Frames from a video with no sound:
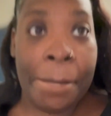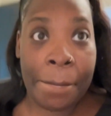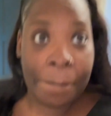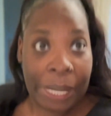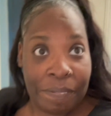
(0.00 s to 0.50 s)

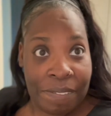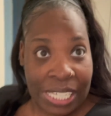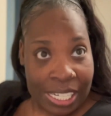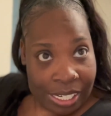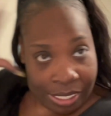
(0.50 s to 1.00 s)
I'm not
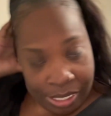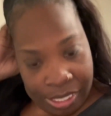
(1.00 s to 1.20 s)
banging.